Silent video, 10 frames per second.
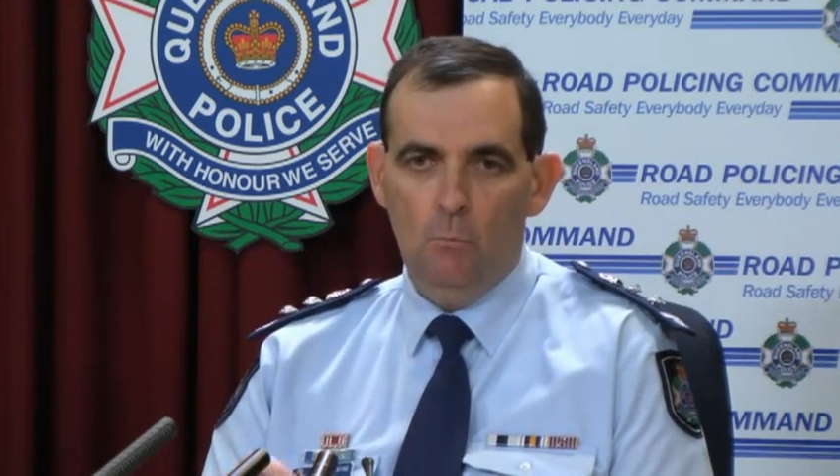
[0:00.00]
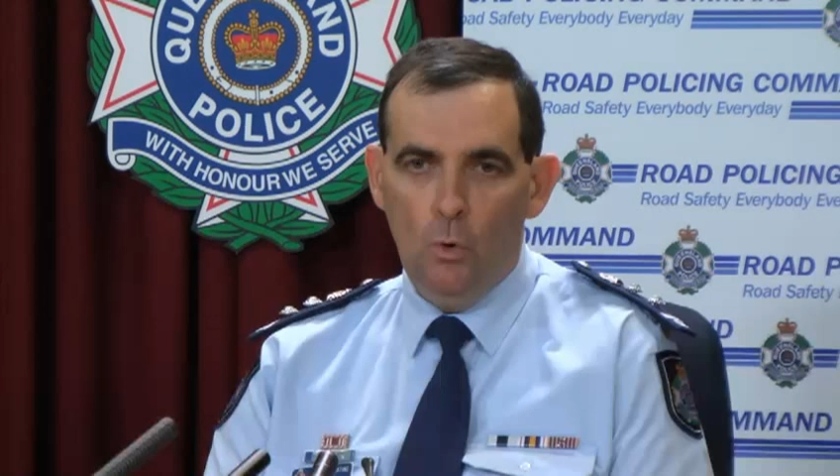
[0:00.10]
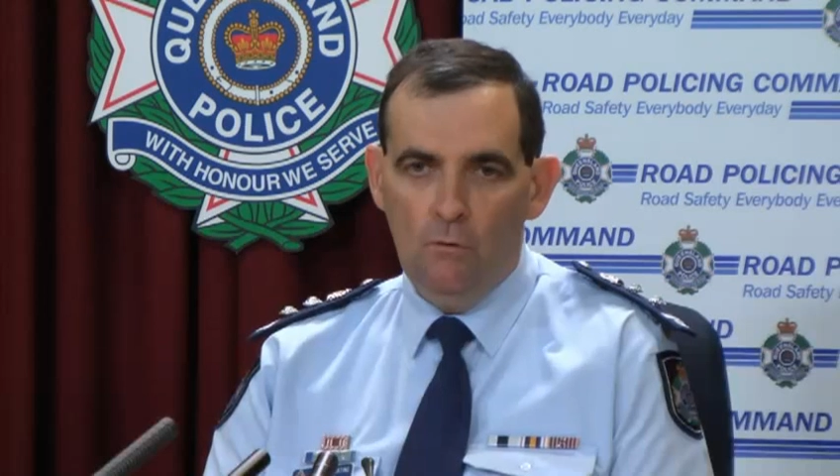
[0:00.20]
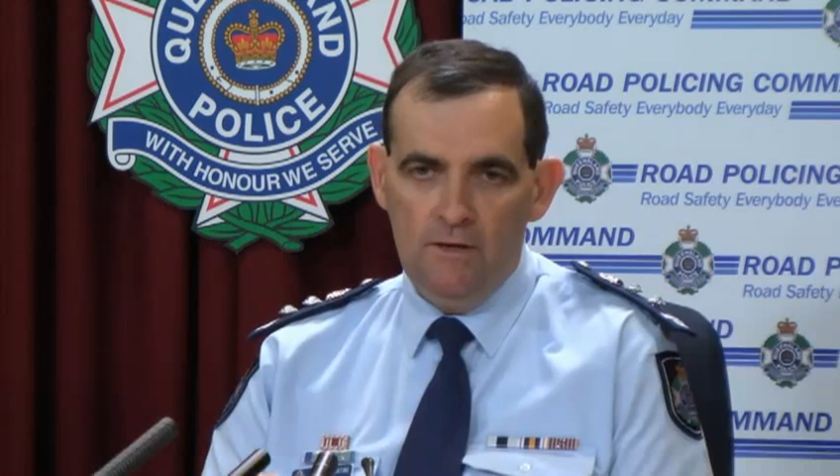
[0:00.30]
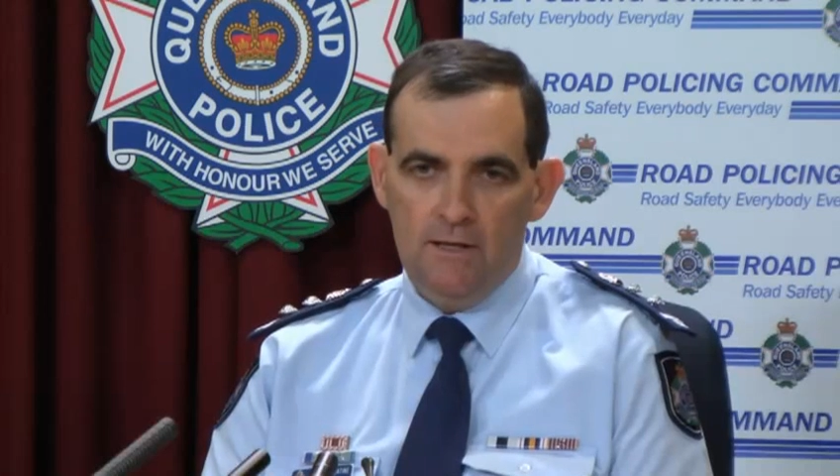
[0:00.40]

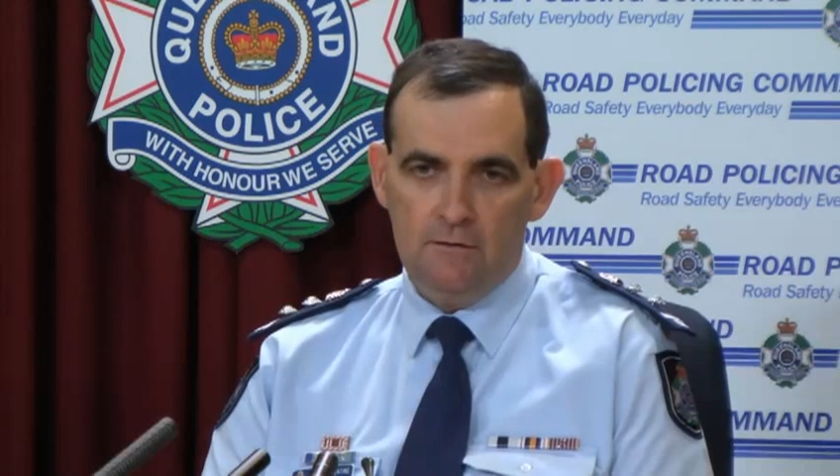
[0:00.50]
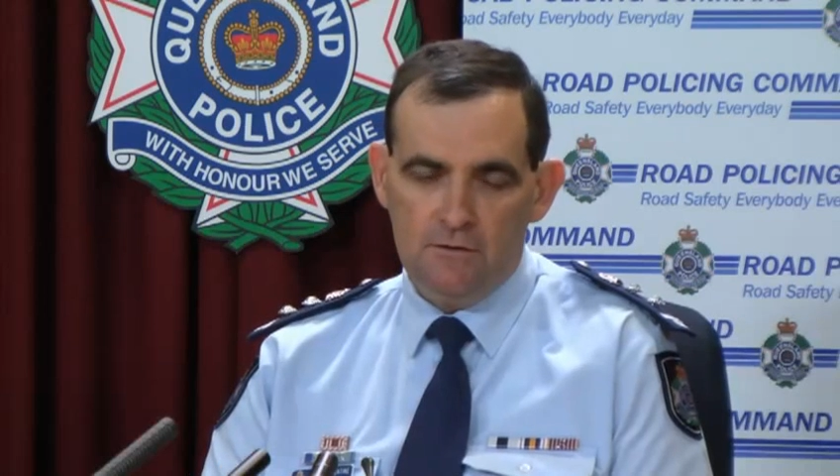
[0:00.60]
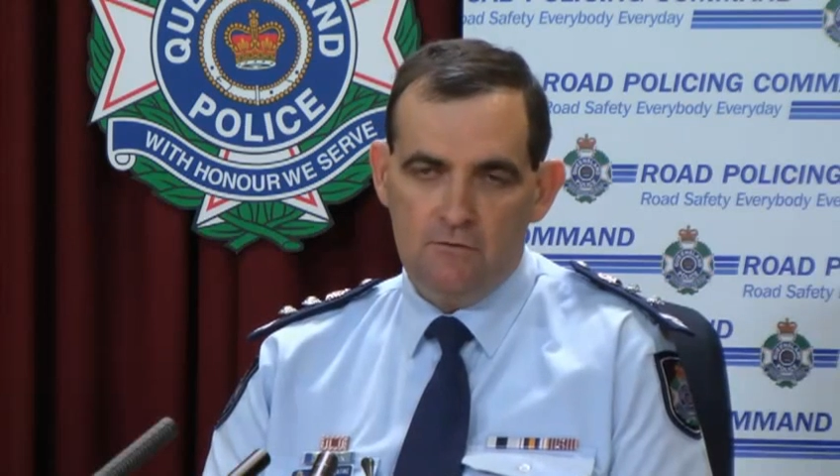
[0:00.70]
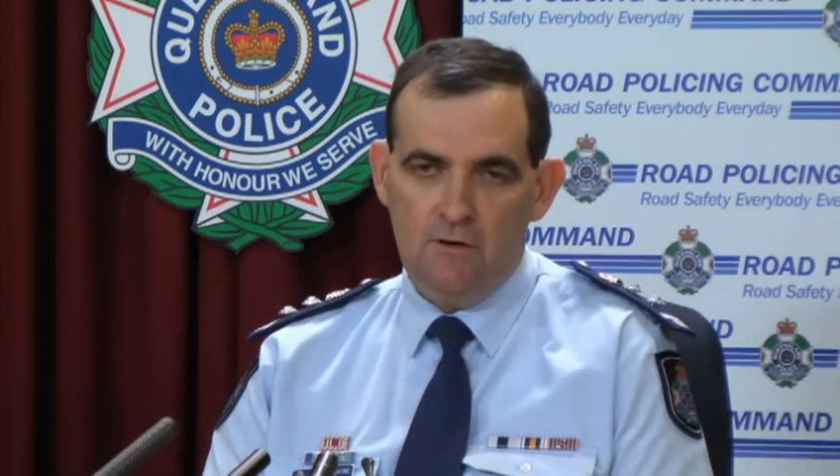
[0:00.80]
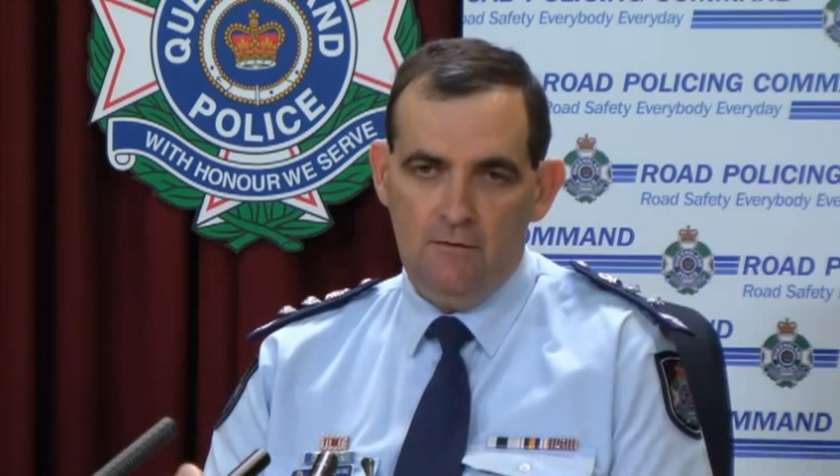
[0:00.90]
more
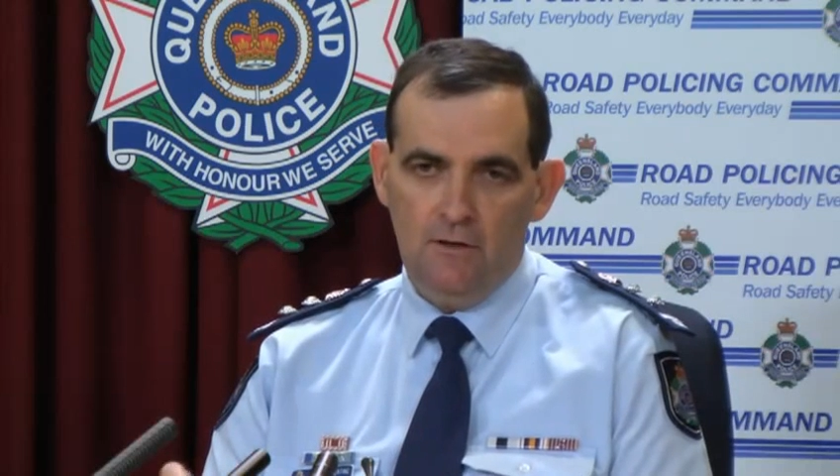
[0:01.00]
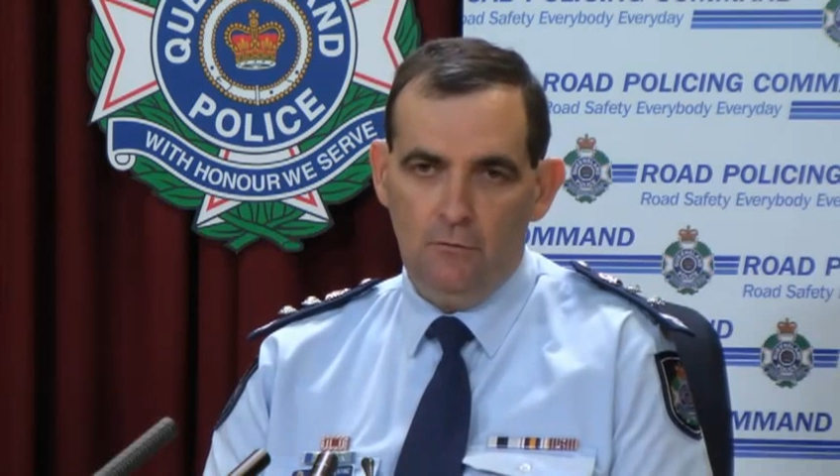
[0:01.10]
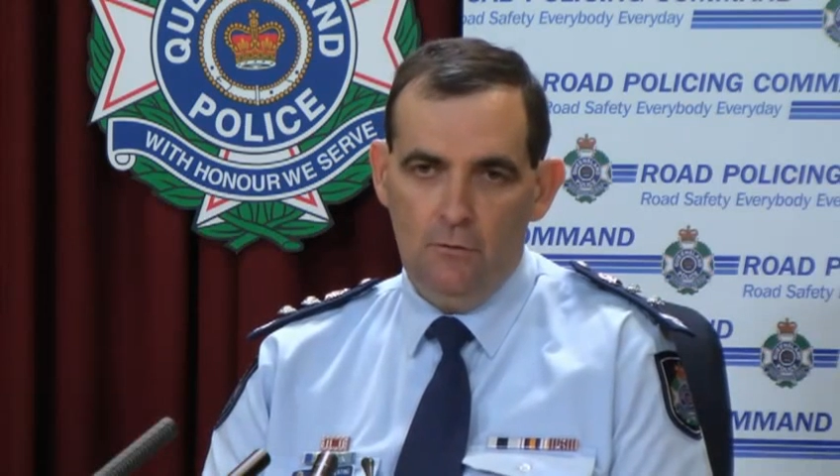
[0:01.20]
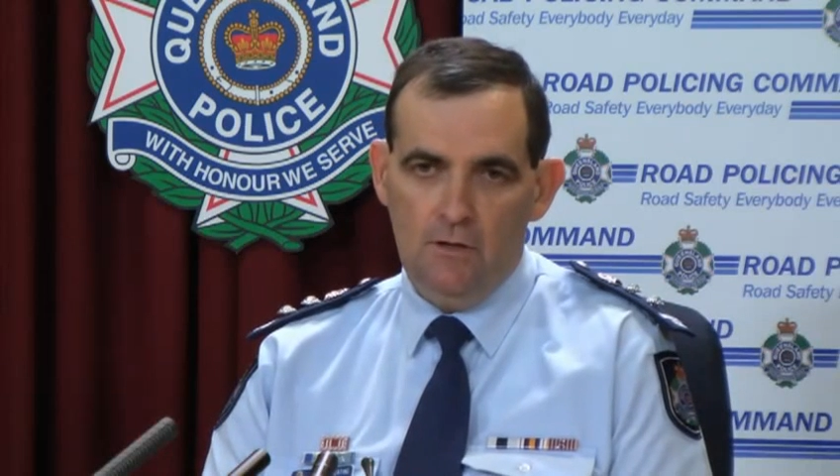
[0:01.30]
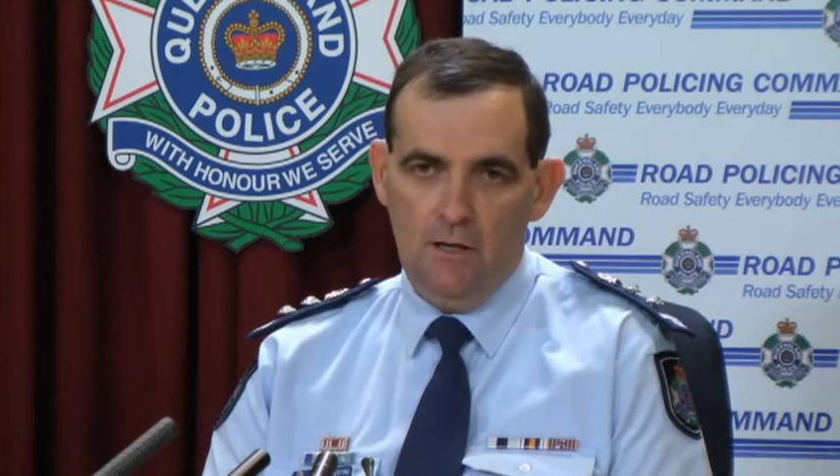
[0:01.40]
vehicles are travelling
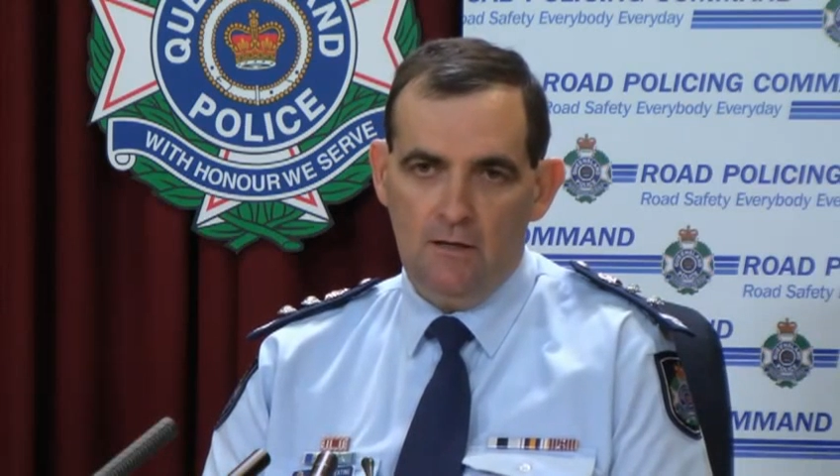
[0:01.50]
through the